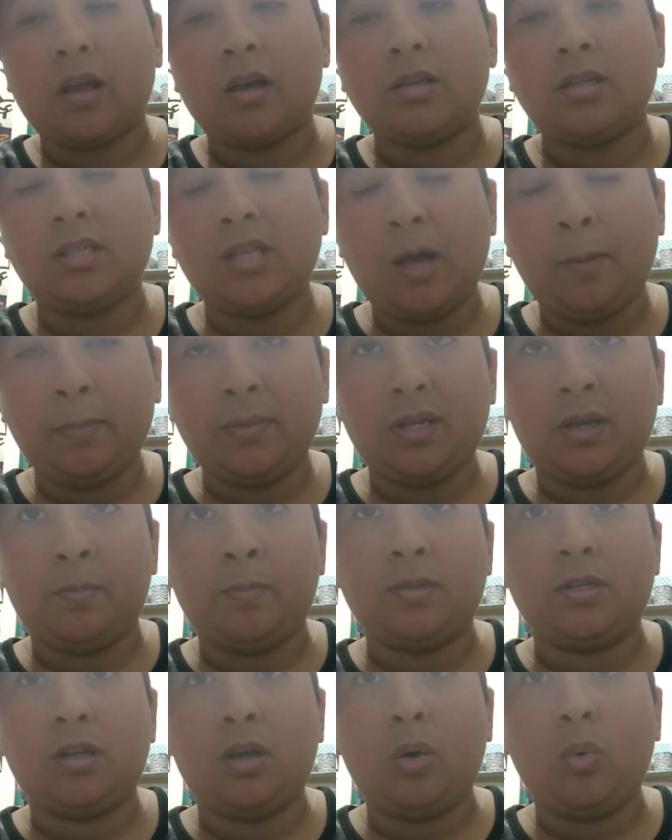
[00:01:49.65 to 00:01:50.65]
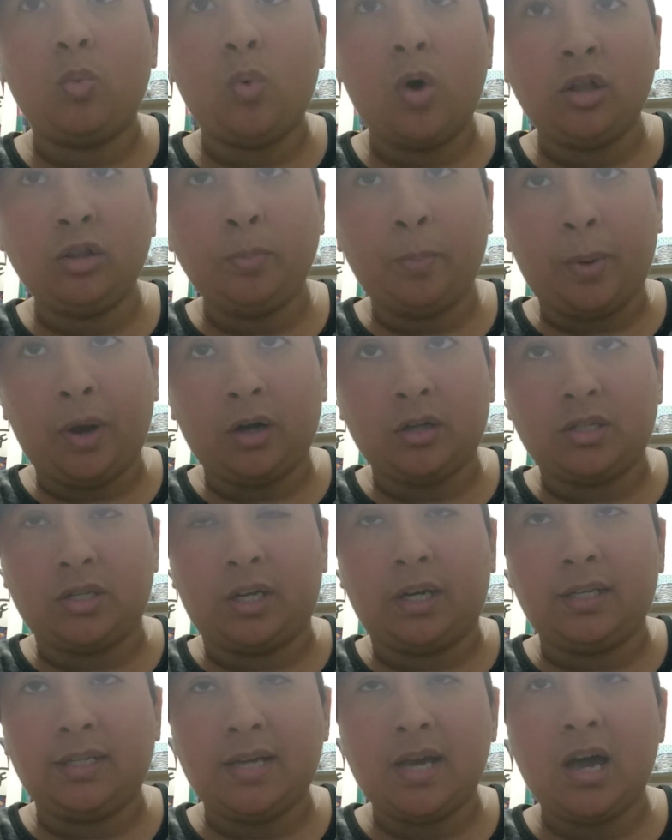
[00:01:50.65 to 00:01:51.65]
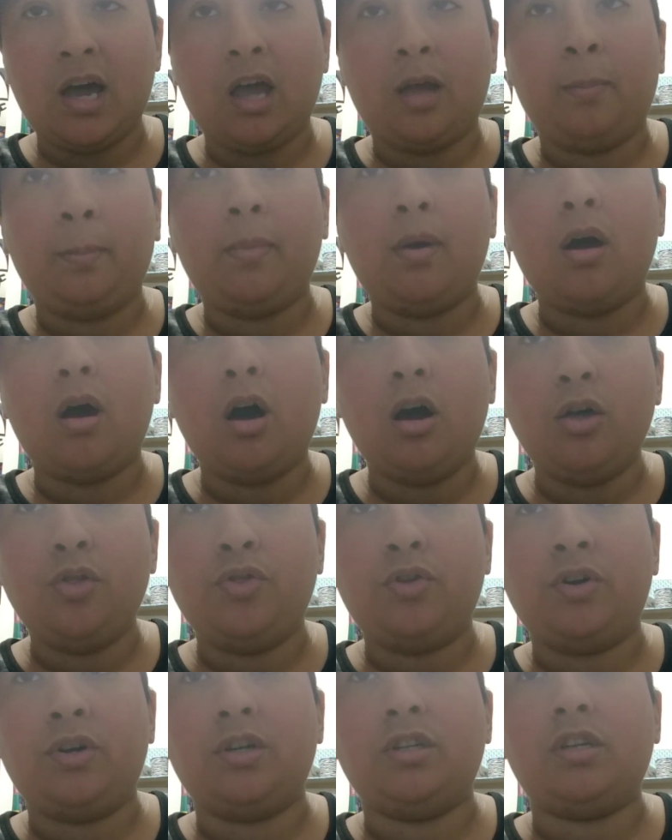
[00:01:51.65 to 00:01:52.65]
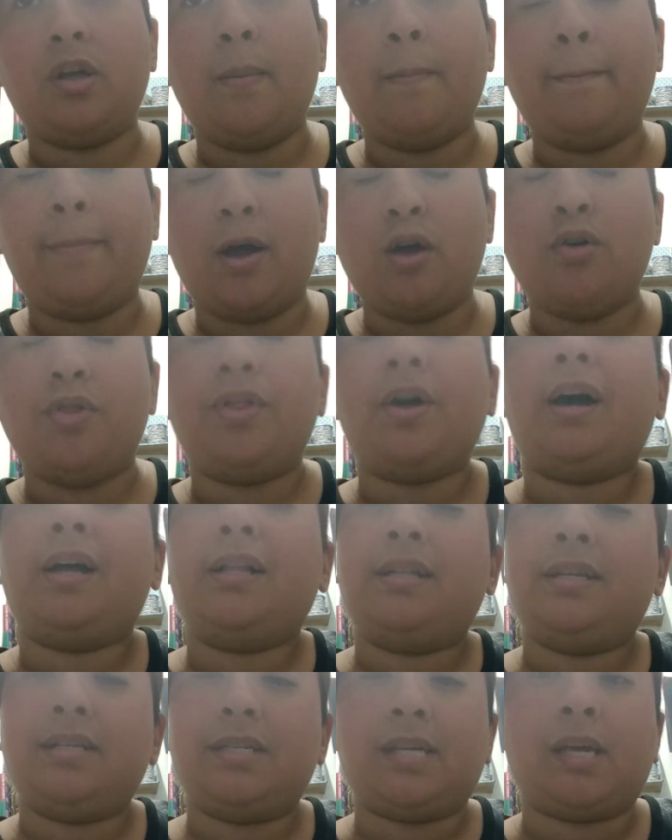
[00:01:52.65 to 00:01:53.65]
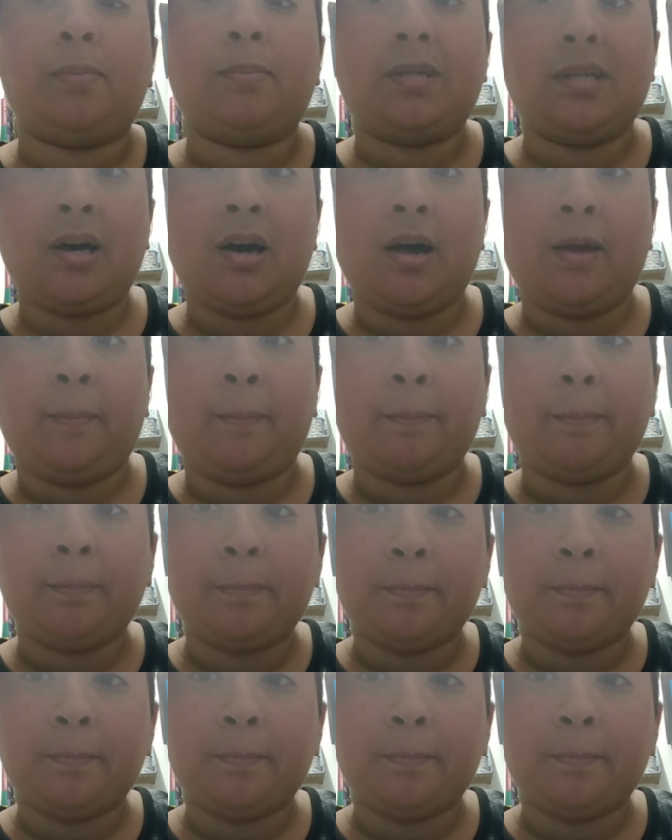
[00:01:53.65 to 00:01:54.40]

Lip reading: Sometimes one box at a time, others both at the same time.